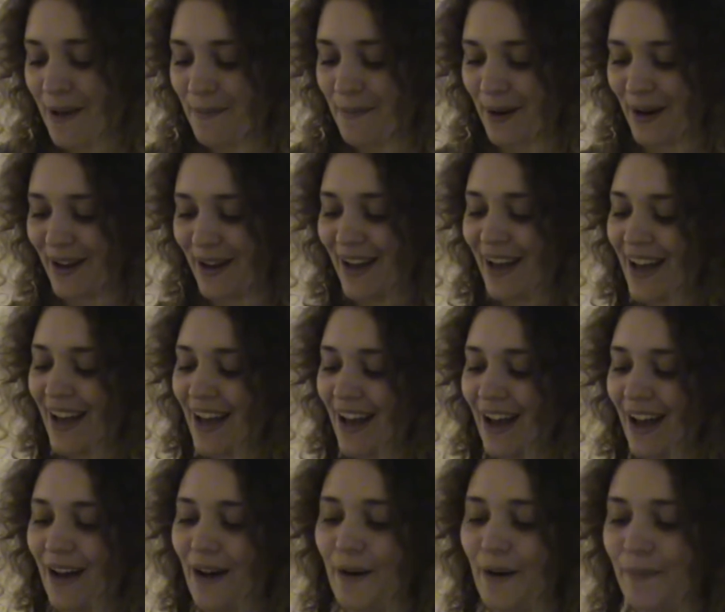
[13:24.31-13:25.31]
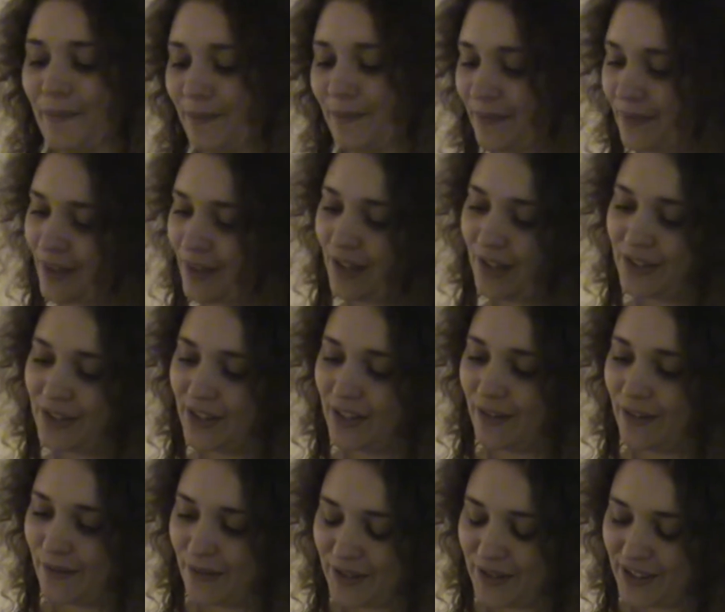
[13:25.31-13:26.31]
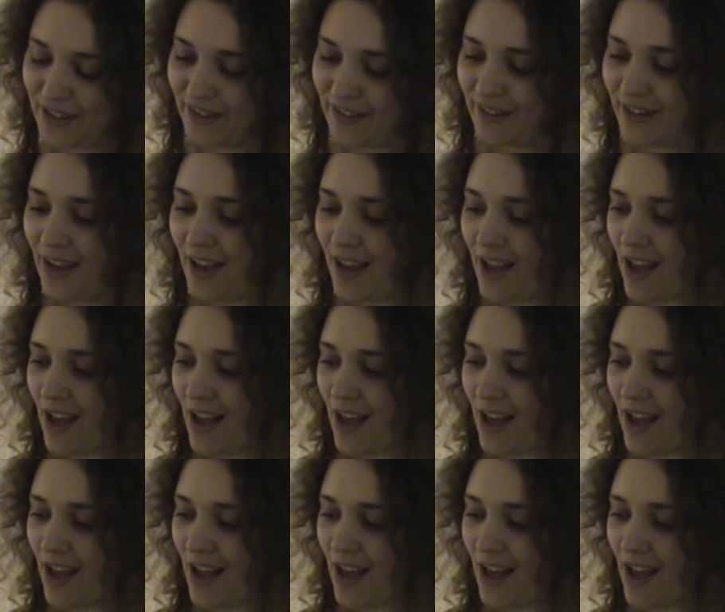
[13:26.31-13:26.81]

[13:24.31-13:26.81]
But um, I should have one soon.